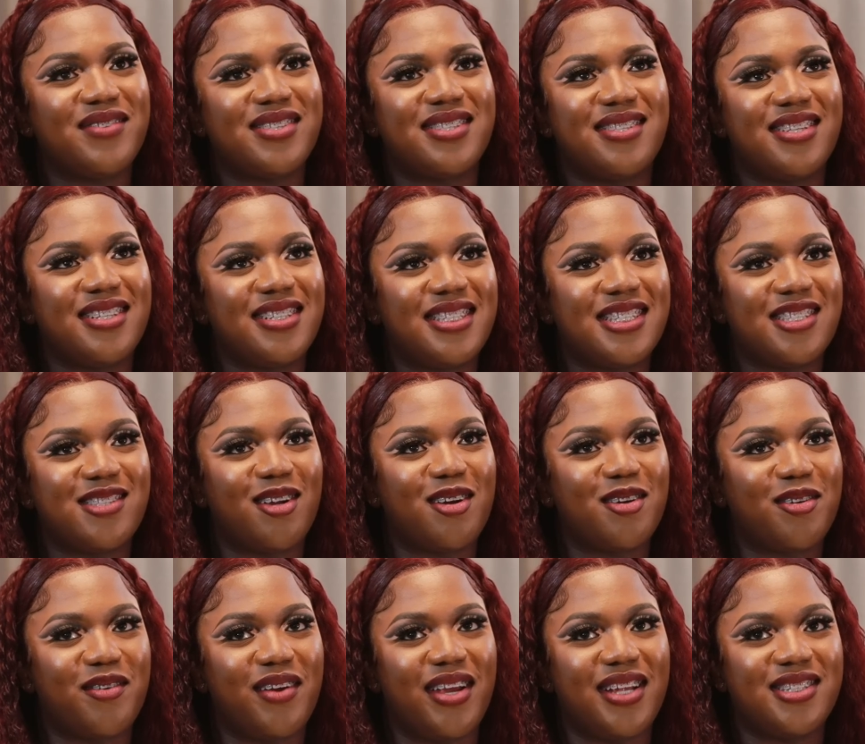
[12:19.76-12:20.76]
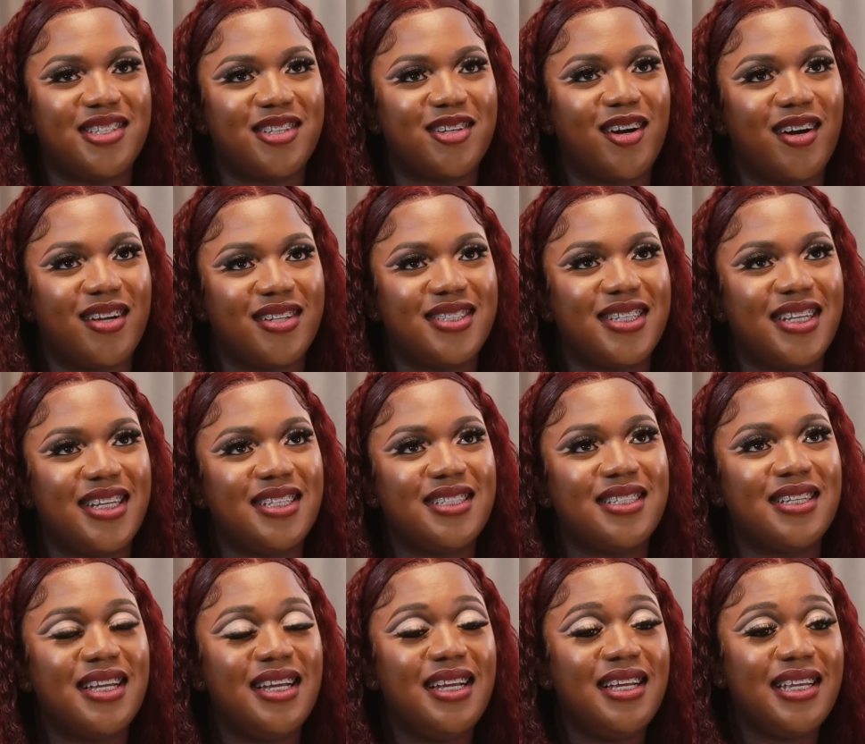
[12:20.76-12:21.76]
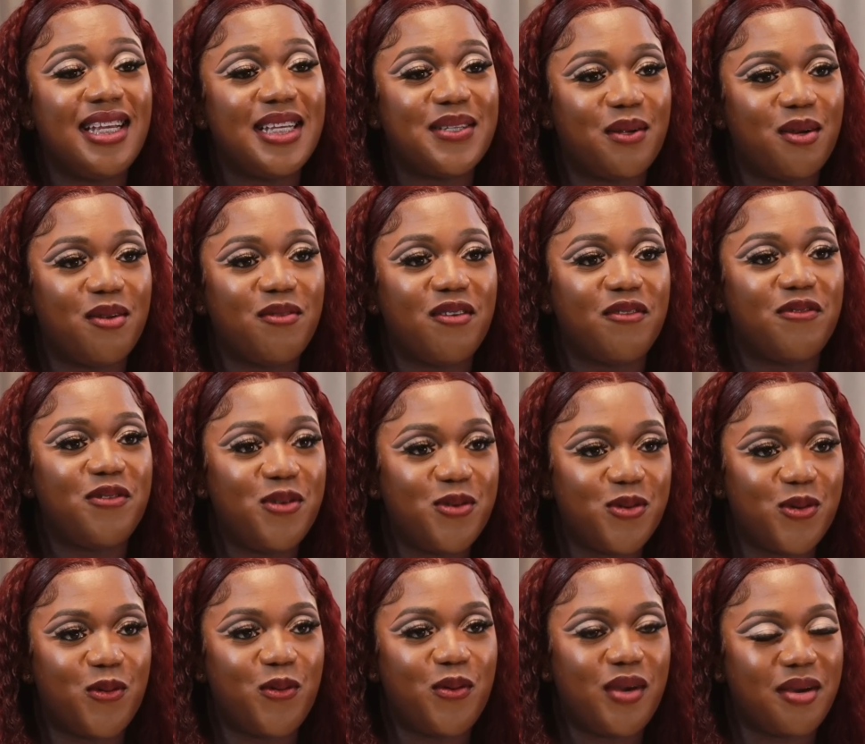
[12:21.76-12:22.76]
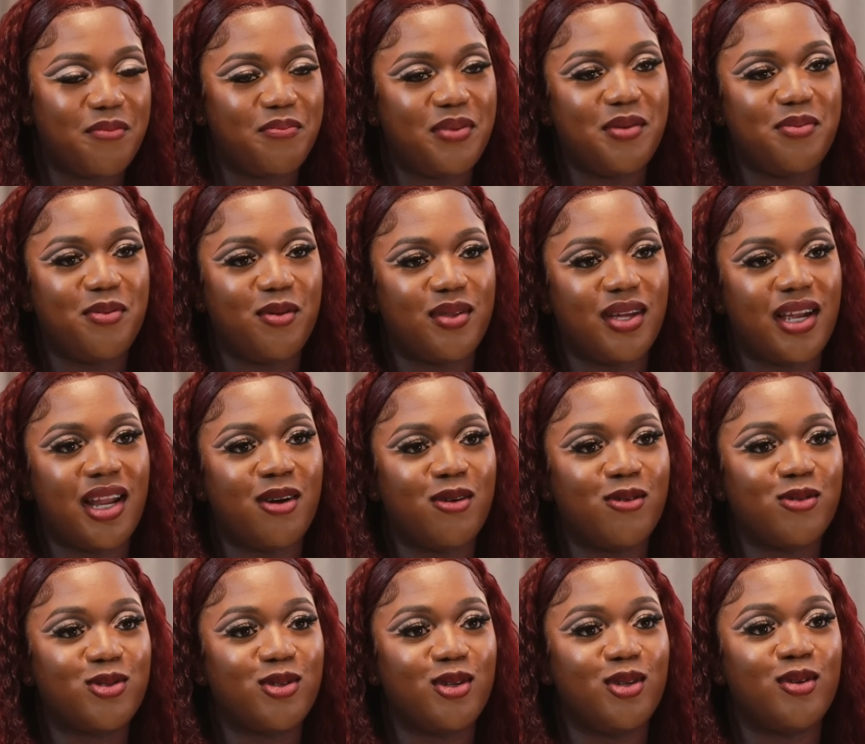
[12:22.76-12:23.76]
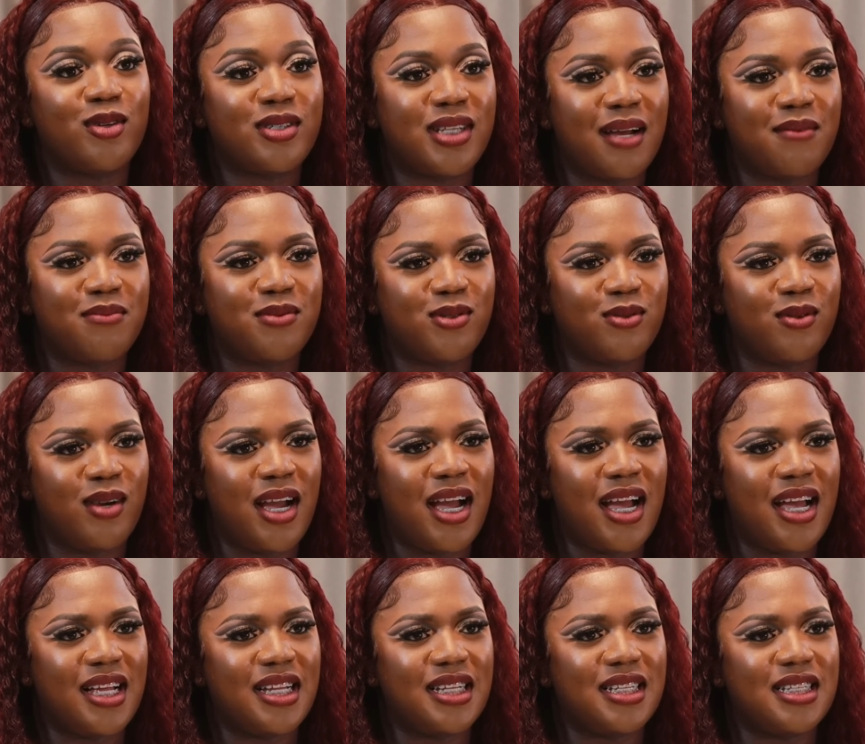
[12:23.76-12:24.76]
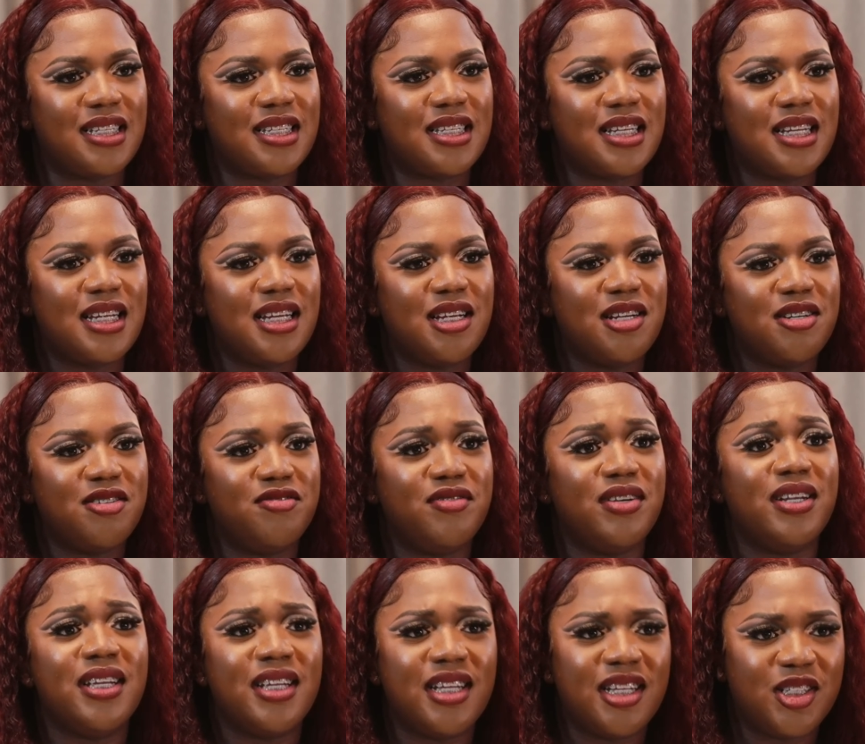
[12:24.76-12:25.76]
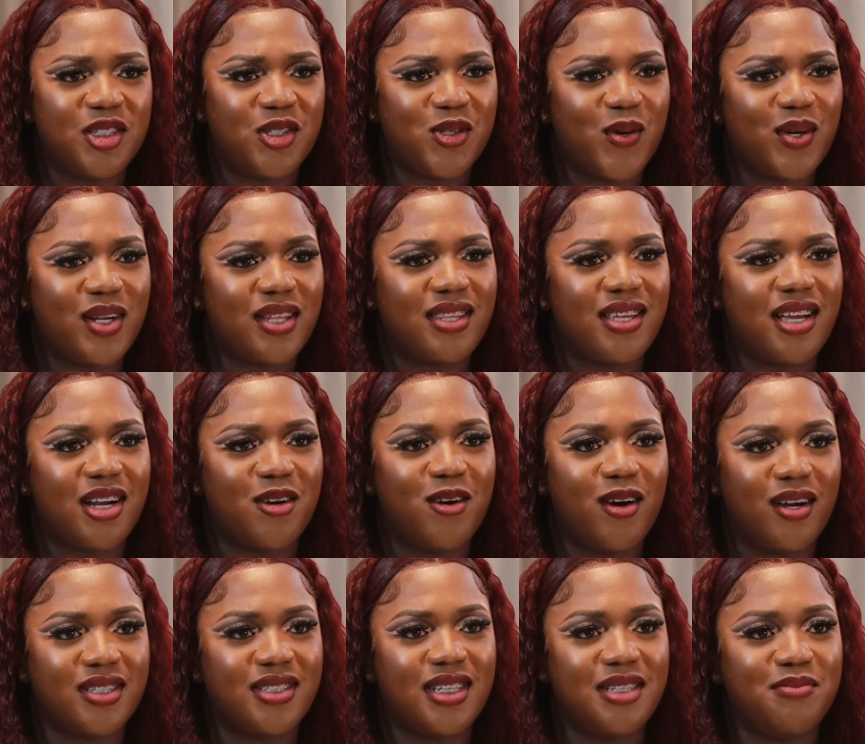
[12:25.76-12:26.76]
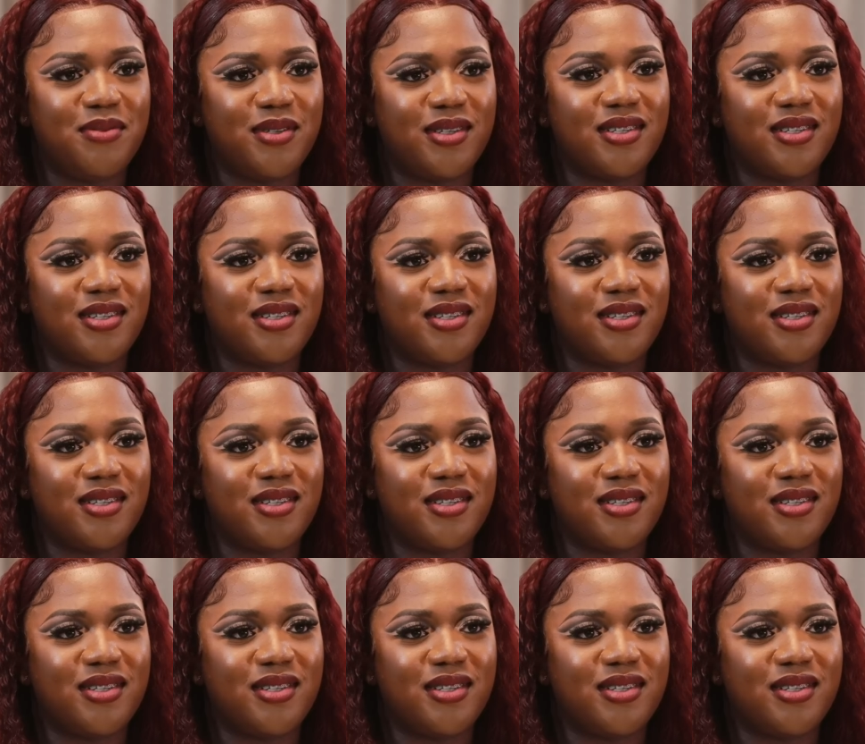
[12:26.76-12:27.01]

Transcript: ever since he started creating content. He's one of a few queer people that I also looked up to and really enjoyed their content